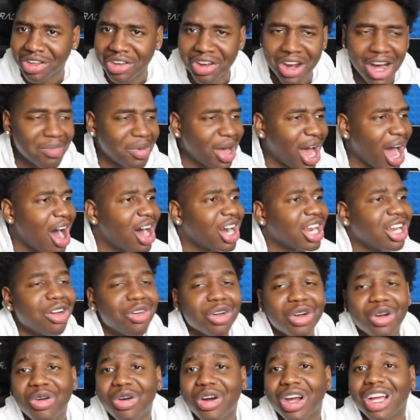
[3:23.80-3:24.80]
You know what I mean? I don't even
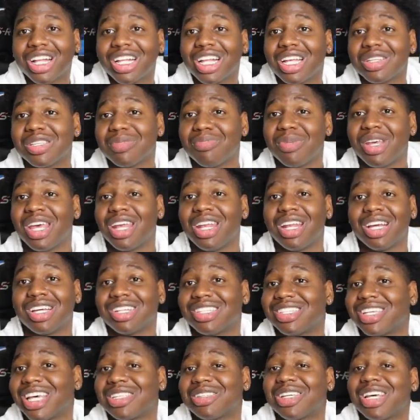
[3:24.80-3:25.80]
record clips of me hitting the
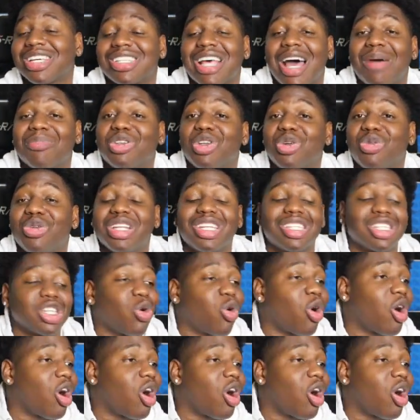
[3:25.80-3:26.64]
contest because I'm doing this so